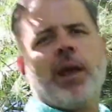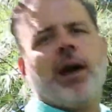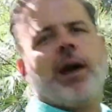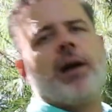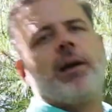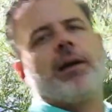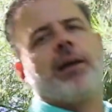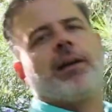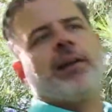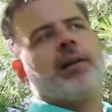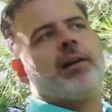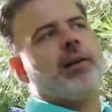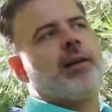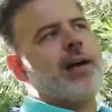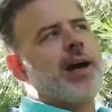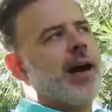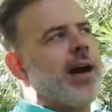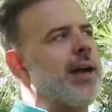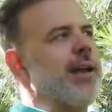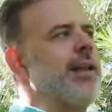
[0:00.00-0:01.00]
a
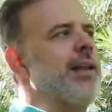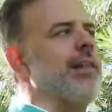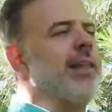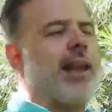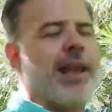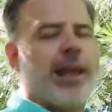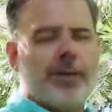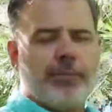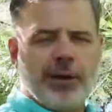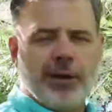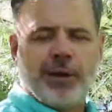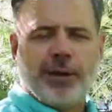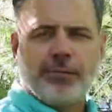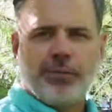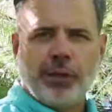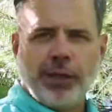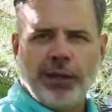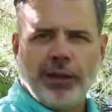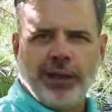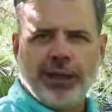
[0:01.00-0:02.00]
continent that had been
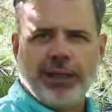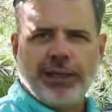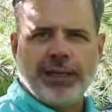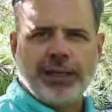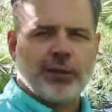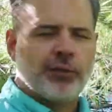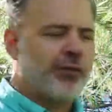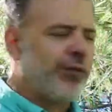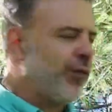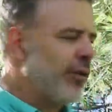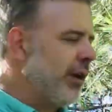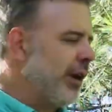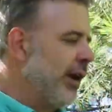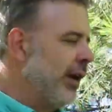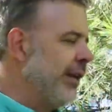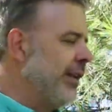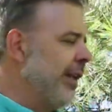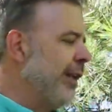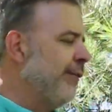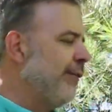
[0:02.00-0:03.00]
completely
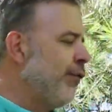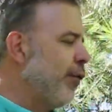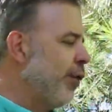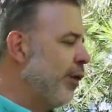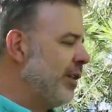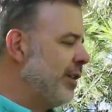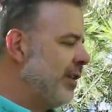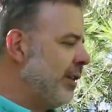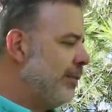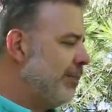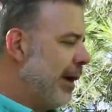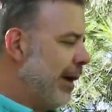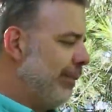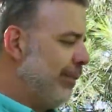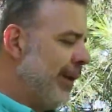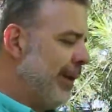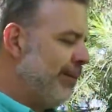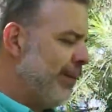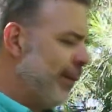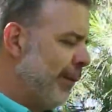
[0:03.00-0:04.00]
uh, deforested by
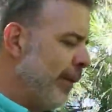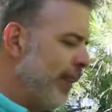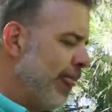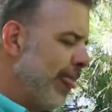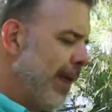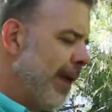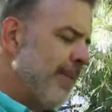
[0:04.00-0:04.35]
people,